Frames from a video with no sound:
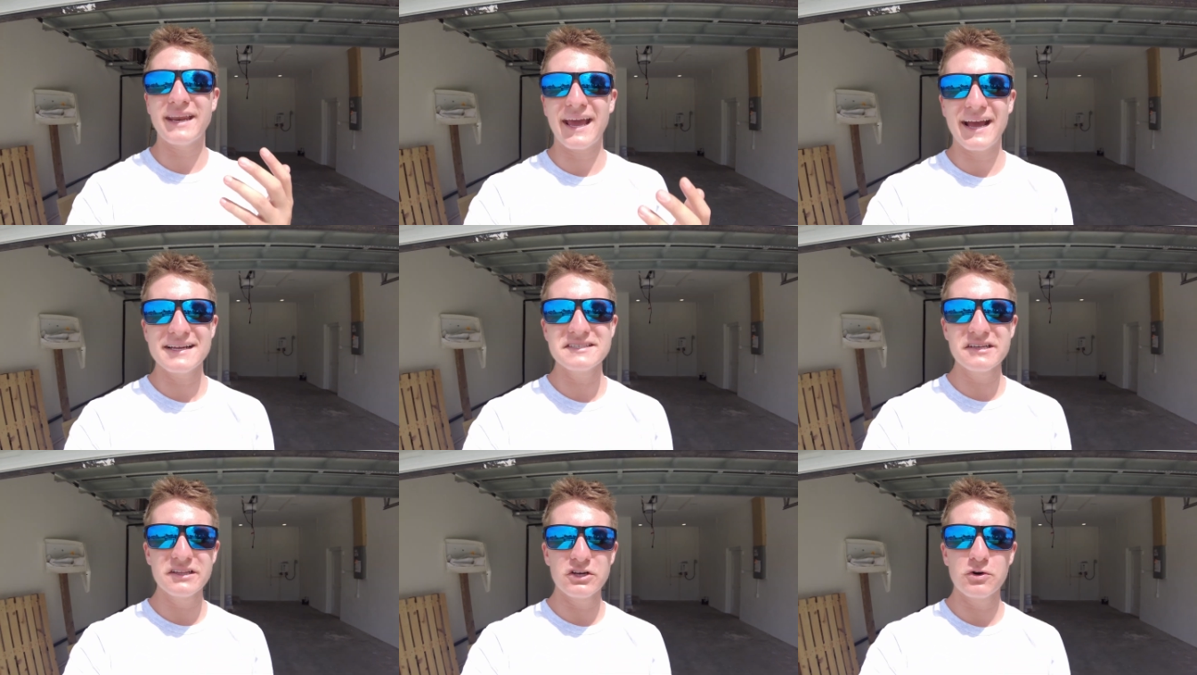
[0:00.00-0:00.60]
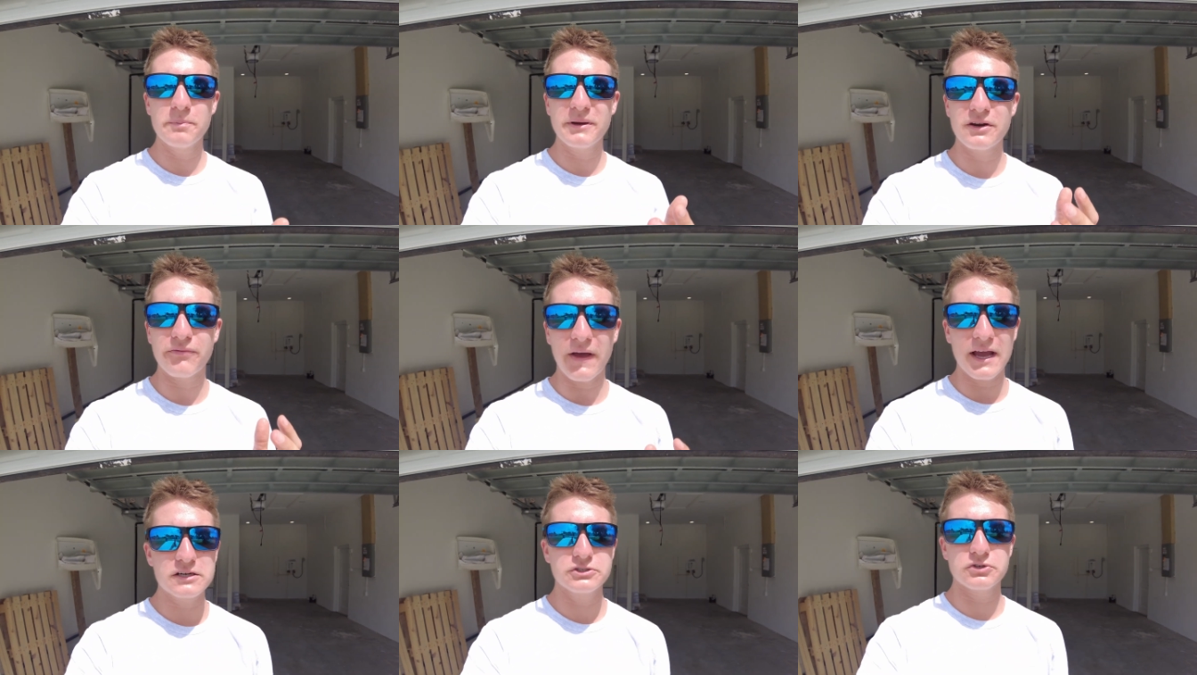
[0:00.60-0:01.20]
It adds a little
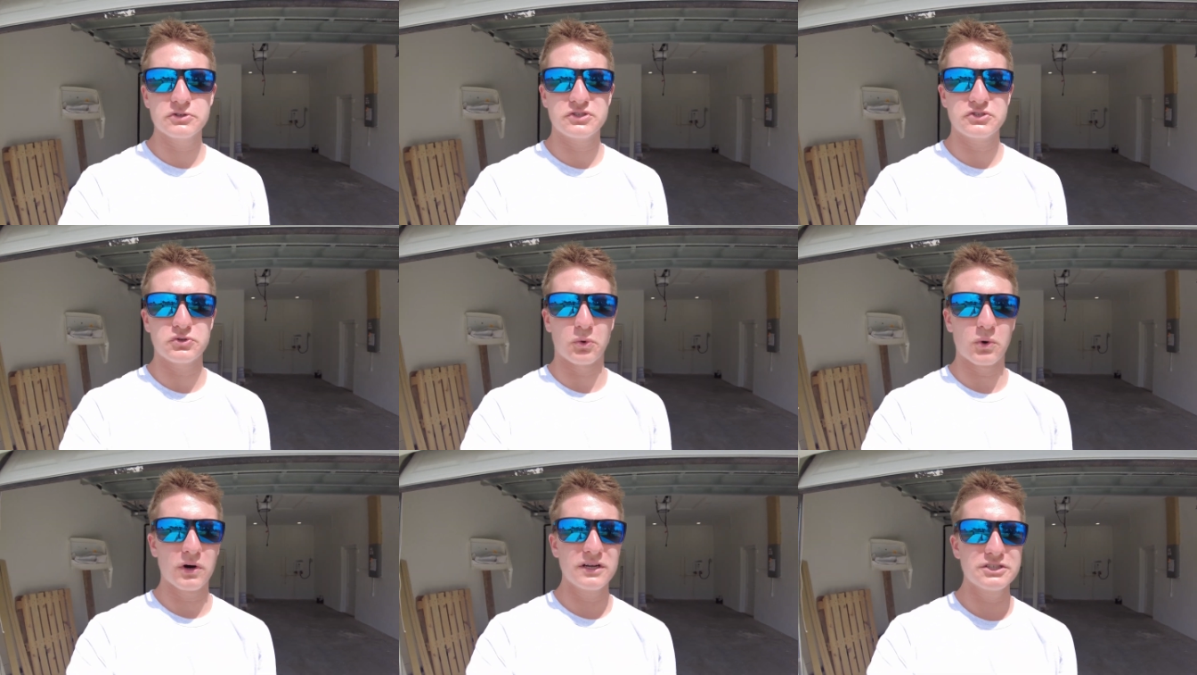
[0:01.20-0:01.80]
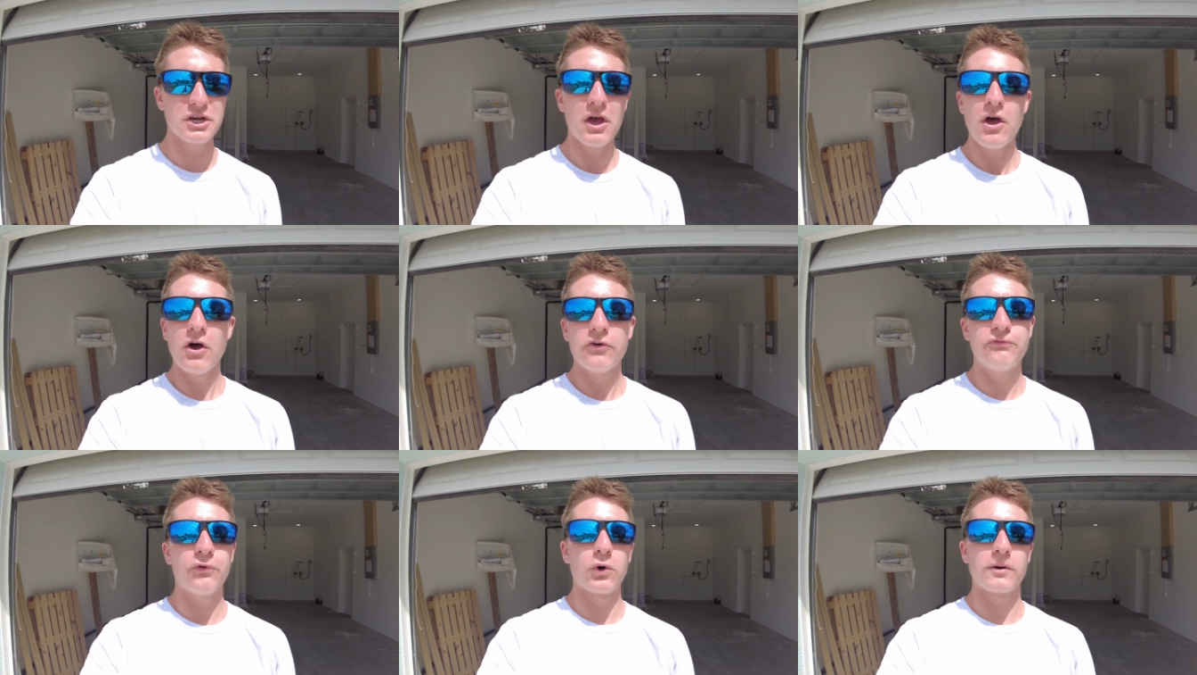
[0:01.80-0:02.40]
bit of extra storage
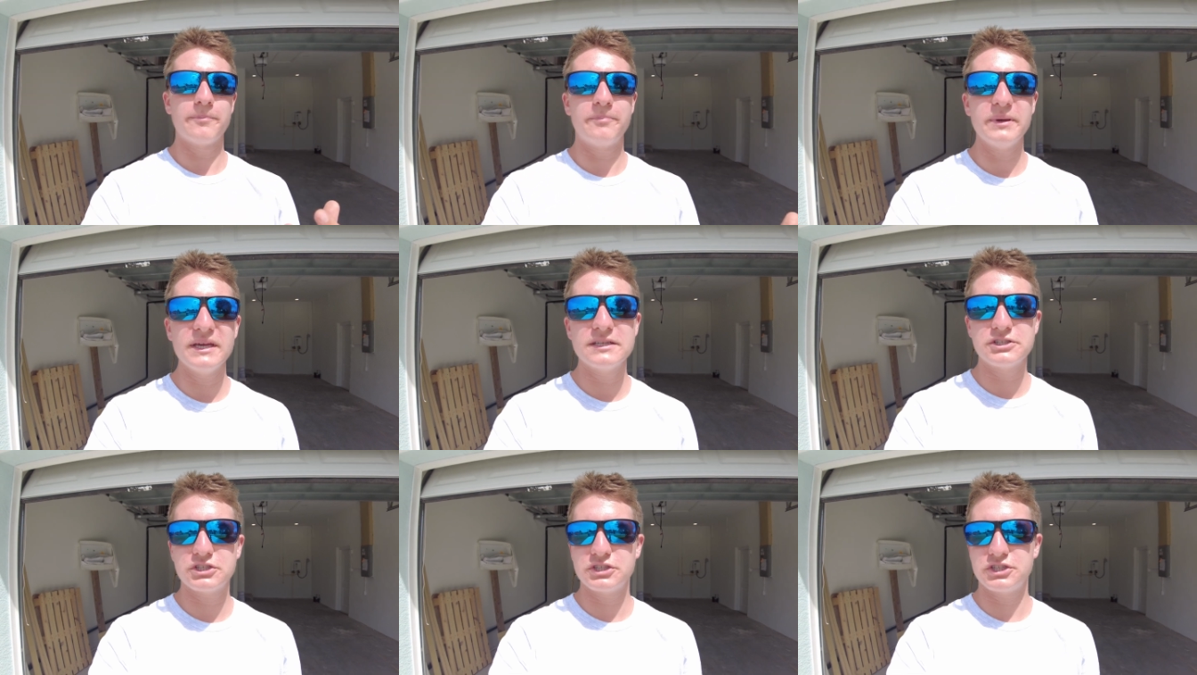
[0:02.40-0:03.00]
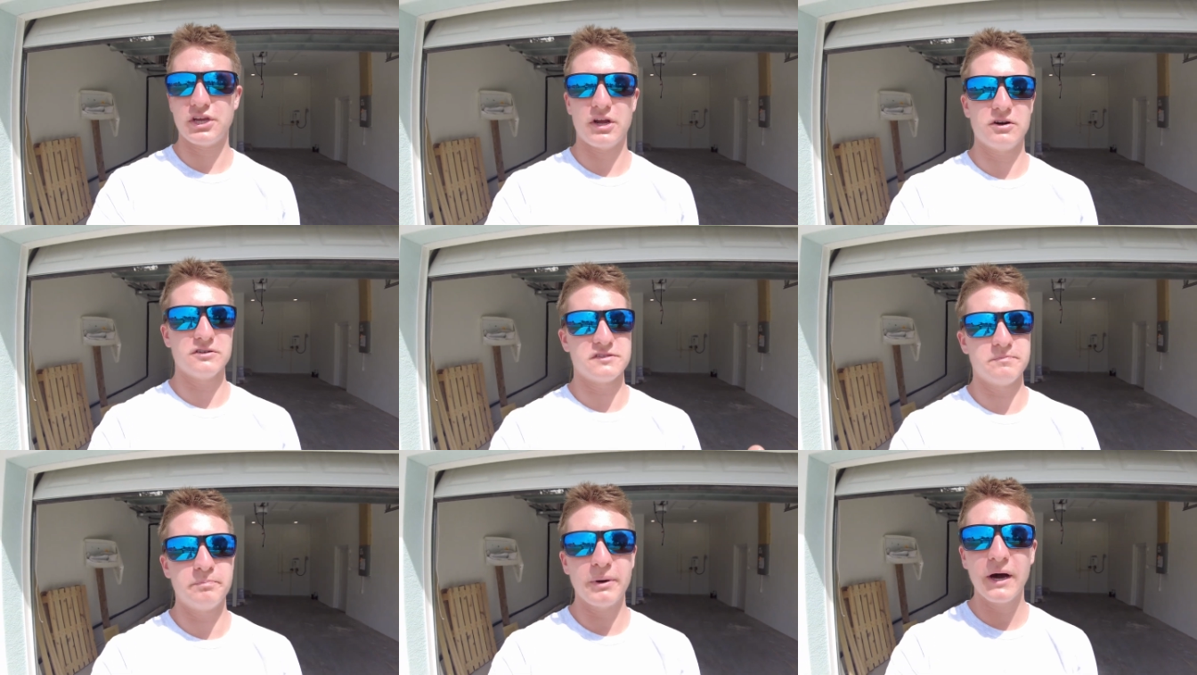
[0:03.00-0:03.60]
for beach chairs,